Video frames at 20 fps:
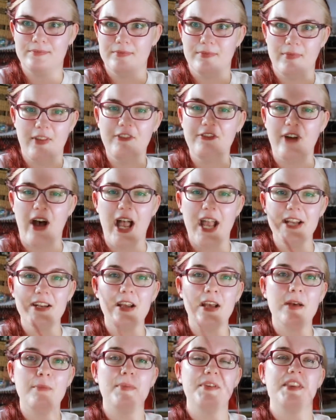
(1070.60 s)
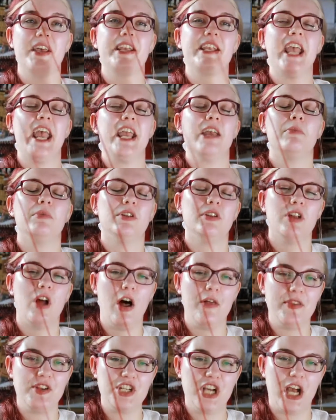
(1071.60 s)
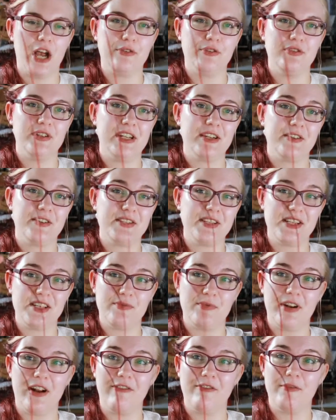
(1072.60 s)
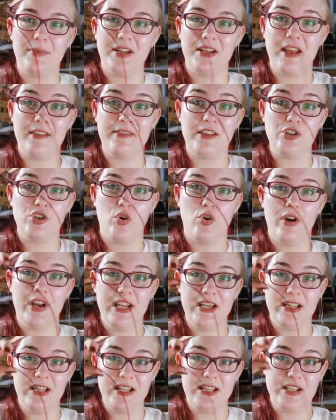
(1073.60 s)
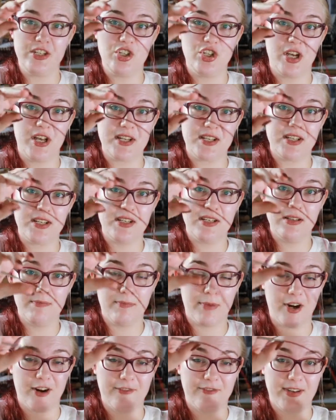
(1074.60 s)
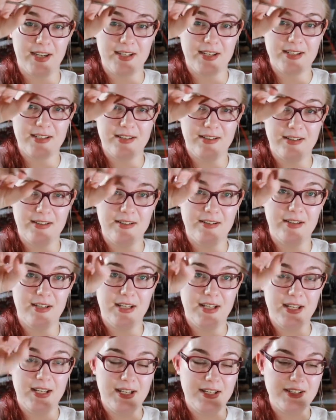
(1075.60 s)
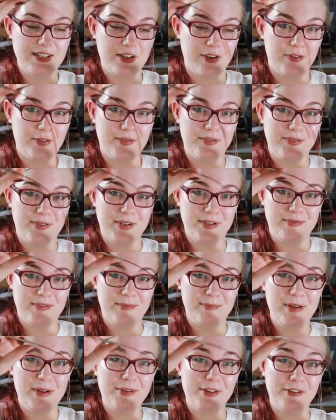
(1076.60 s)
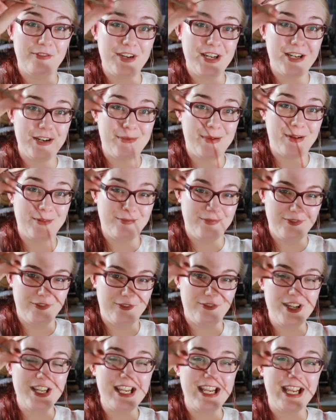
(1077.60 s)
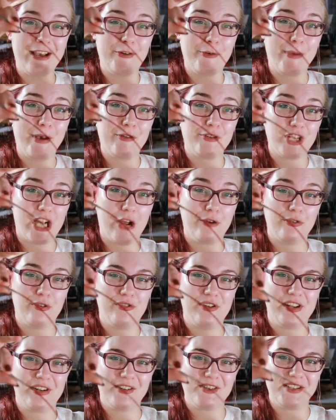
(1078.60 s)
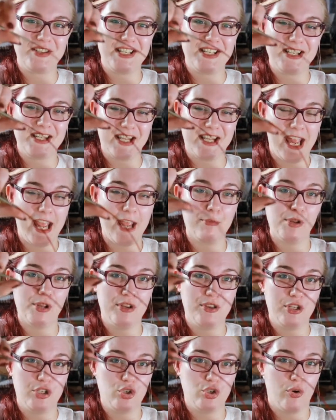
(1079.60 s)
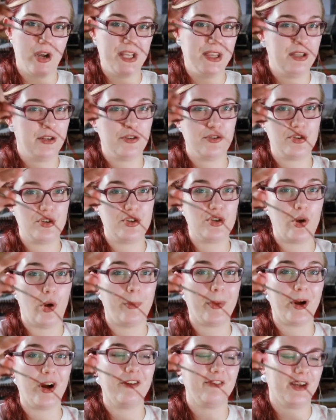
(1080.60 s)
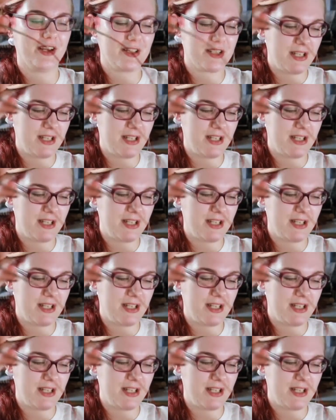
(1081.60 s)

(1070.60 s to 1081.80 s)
fine, but the cable on the Chow-goo needles is what everybody, and the join is just perfect. So when people are freaking out about Chow-goo needles, it's the cable and the join that are so perfect.